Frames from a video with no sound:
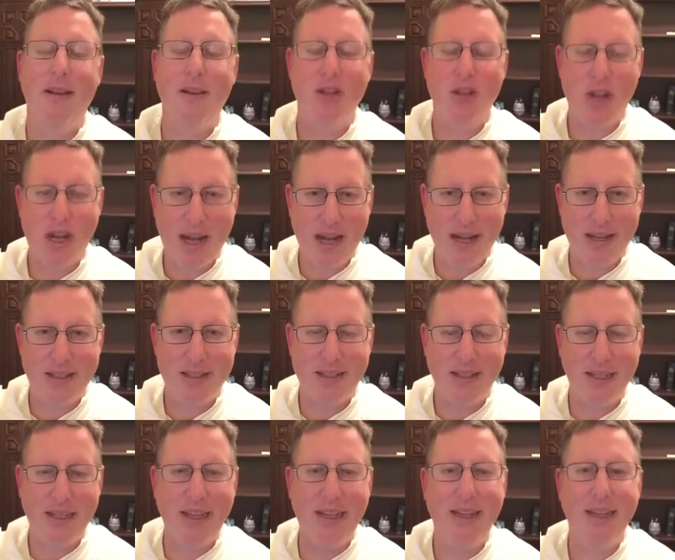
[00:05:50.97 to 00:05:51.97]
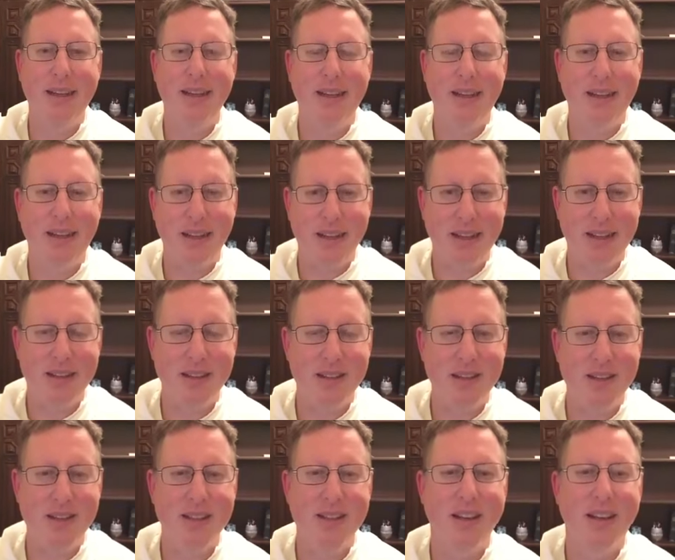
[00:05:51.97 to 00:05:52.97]
And chastity
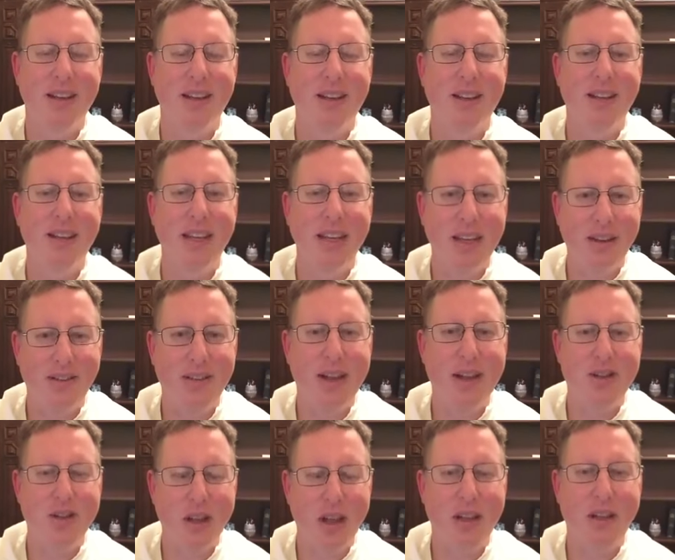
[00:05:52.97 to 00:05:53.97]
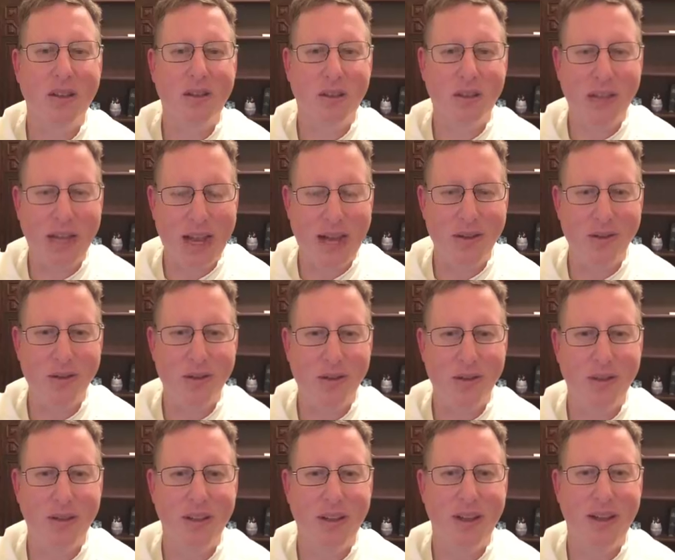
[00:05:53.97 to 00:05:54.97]
is the evangelical
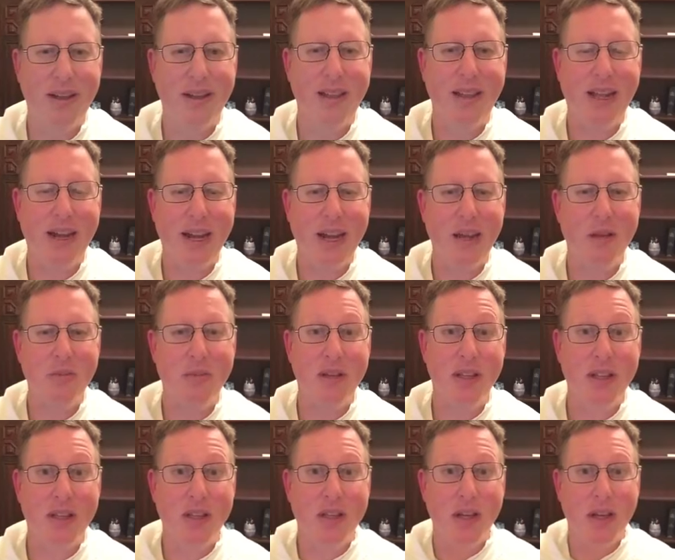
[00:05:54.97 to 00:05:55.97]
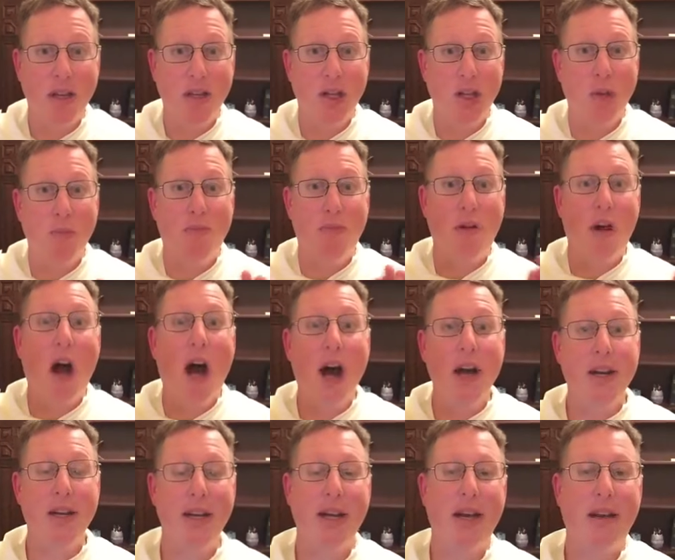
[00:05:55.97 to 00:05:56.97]
council that helps us to
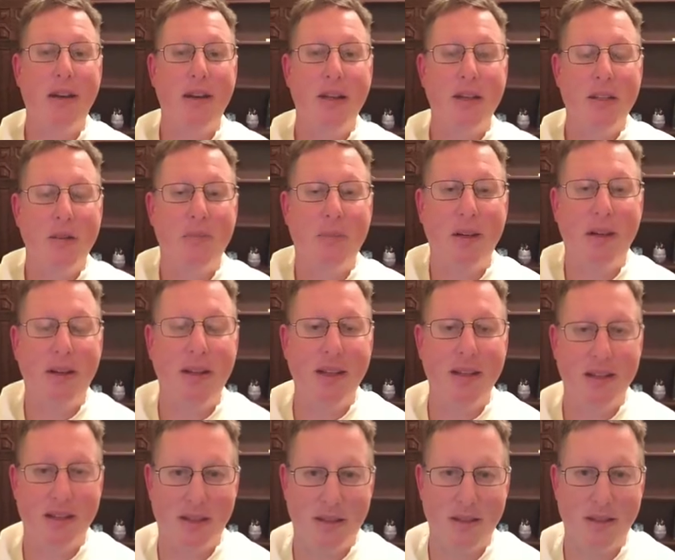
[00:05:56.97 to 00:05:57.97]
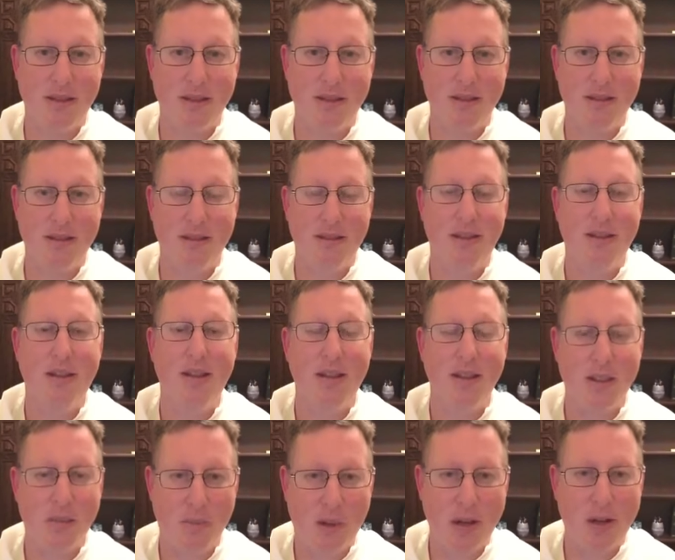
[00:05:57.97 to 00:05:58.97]
broaden our experiences,
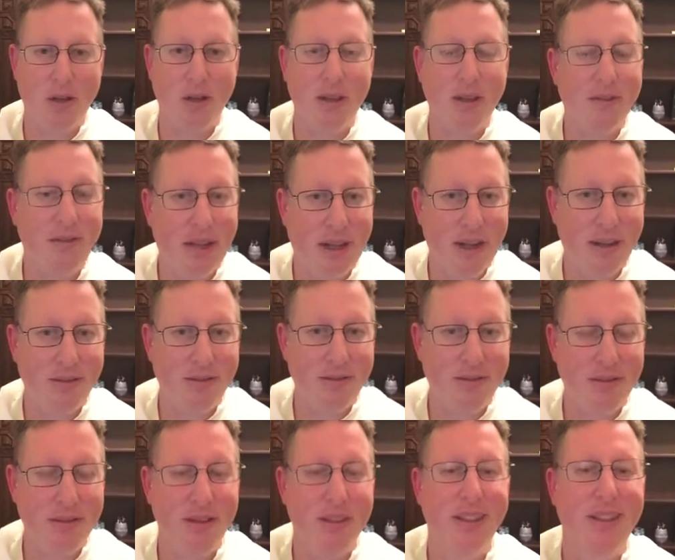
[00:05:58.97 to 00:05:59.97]
especially of love.